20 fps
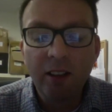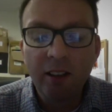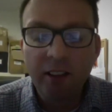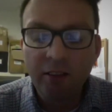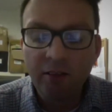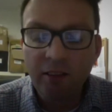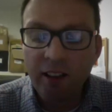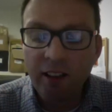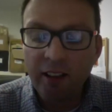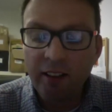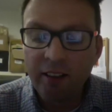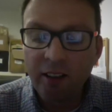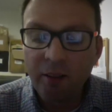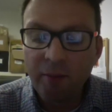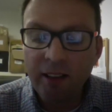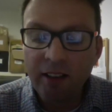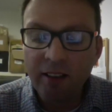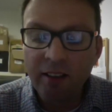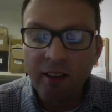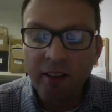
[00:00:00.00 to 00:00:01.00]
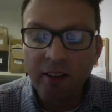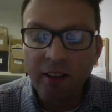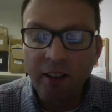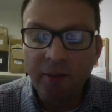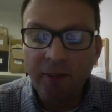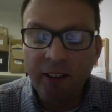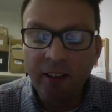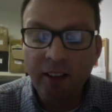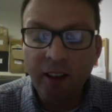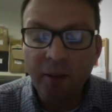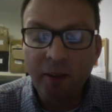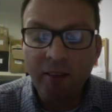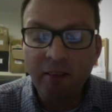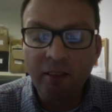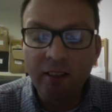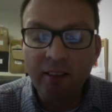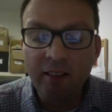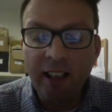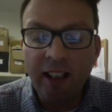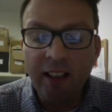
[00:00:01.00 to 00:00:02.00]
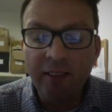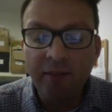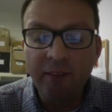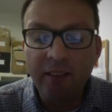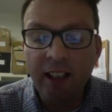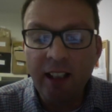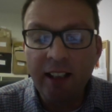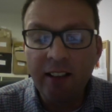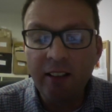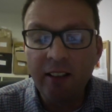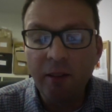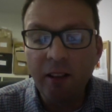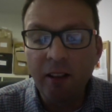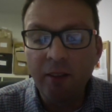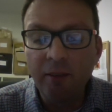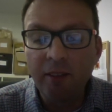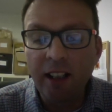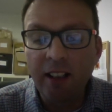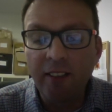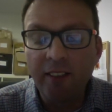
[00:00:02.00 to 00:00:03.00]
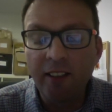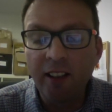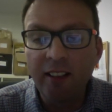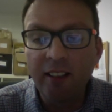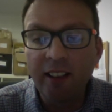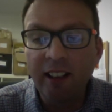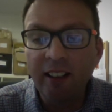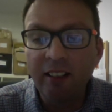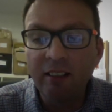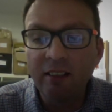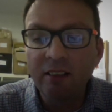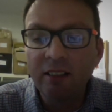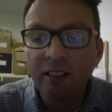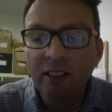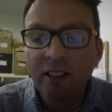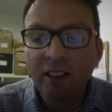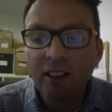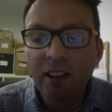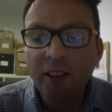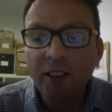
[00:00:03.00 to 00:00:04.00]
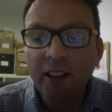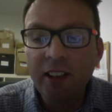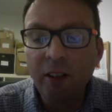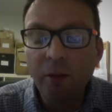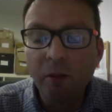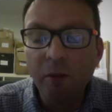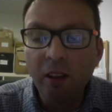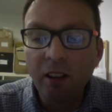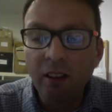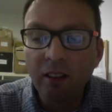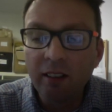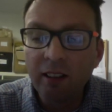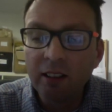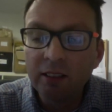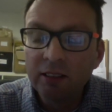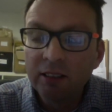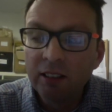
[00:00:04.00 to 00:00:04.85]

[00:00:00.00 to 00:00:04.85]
You're right. I mean, I feel like we're on day day twelve, day thirteen of a new world.